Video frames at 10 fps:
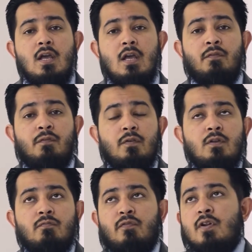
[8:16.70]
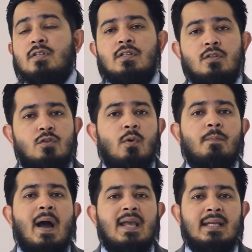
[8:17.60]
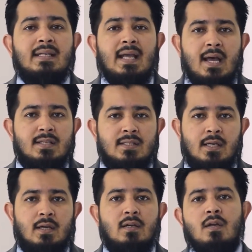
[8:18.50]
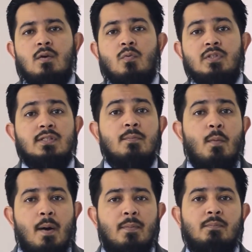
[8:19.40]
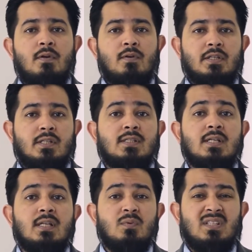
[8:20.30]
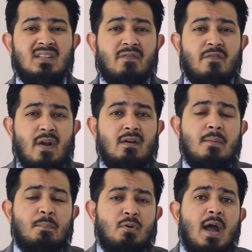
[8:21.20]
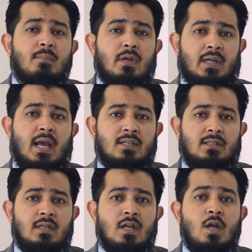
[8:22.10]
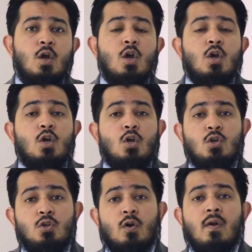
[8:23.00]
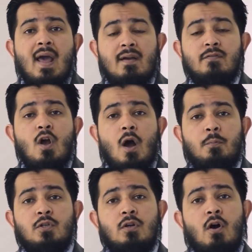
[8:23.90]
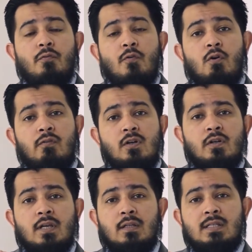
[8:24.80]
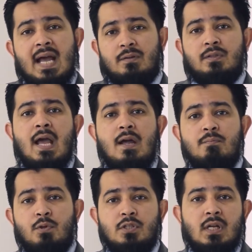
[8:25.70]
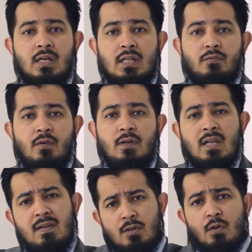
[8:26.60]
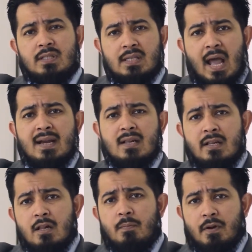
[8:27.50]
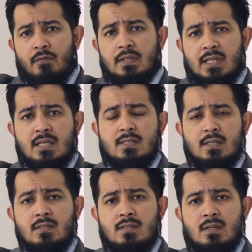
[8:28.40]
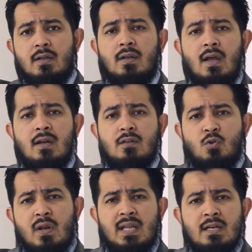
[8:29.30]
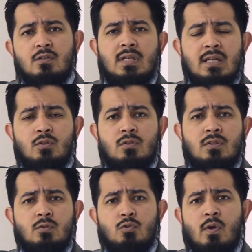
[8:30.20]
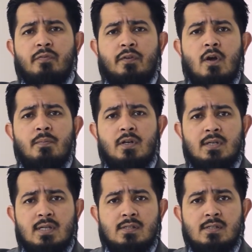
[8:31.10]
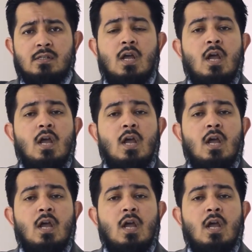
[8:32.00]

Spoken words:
If, for instance, you were buying in Cassia, which is in Mohammed bin Rashid city, which is a very prime location, you're going to have the option of overlooking downtown Burj Khalifa. Even though it's at a little bit of a distance, like at a 10 to 12 kilometer distance,